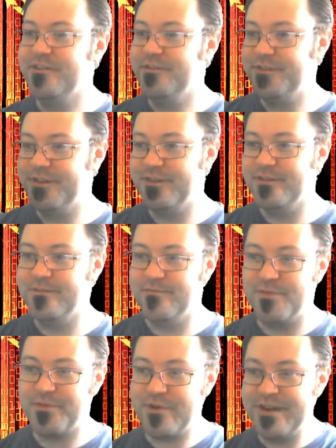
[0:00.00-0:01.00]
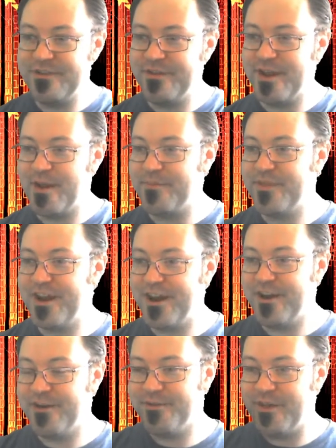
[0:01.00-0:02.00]
the 3D thing up
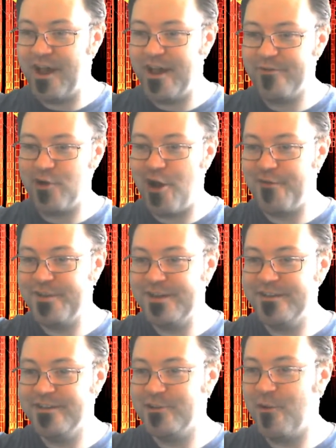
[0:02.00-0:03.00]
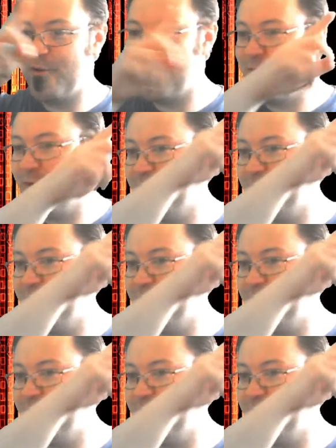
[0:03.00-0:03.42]
there, the Hive Coffee logo